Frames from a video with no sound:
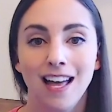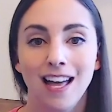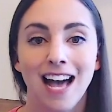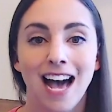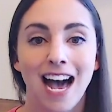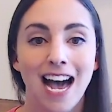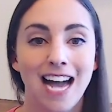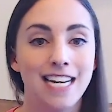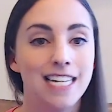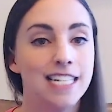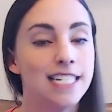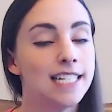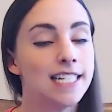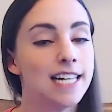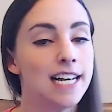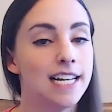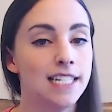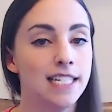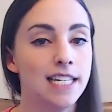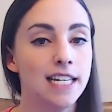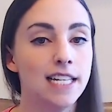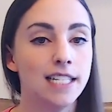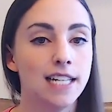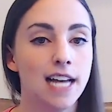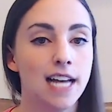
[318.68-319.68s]
I discuss
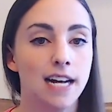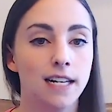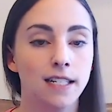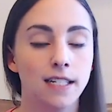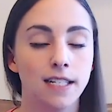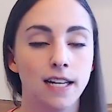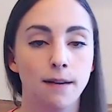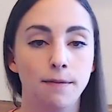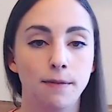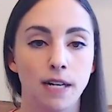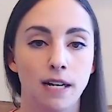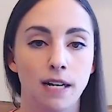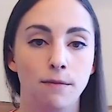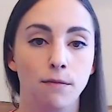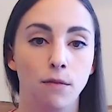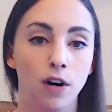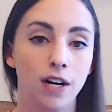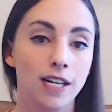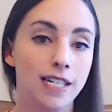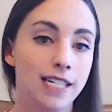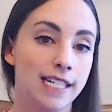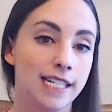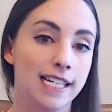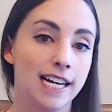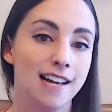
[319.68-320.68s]
this concept in more
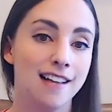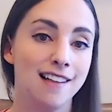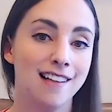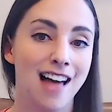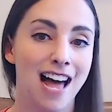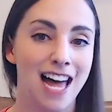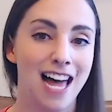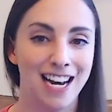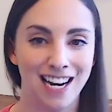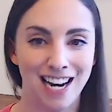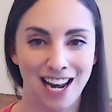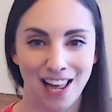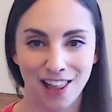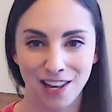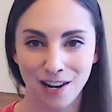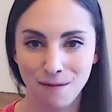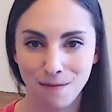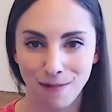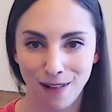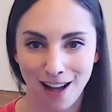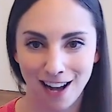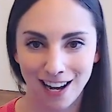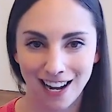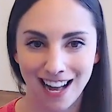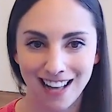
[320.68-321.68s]
detail on another
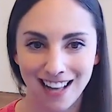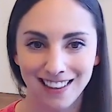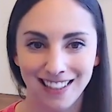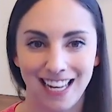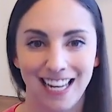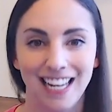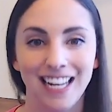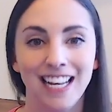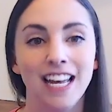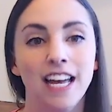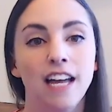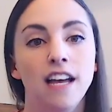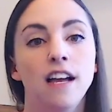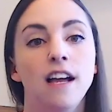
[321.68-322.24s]
blog I'll link,